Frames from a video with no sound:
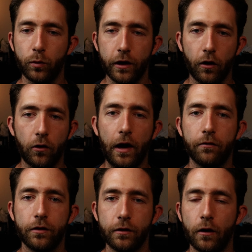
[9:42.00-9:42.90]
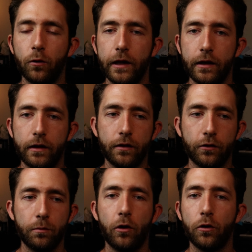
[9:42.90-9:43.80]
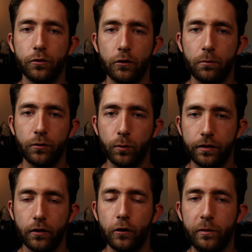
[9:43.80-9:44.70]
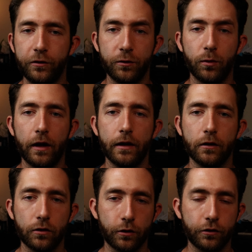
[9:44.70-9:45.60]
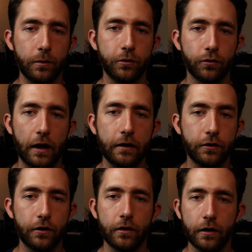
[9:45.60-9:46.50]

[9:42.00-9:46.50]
We all have to go in small groups with the OBGYN clerkship director,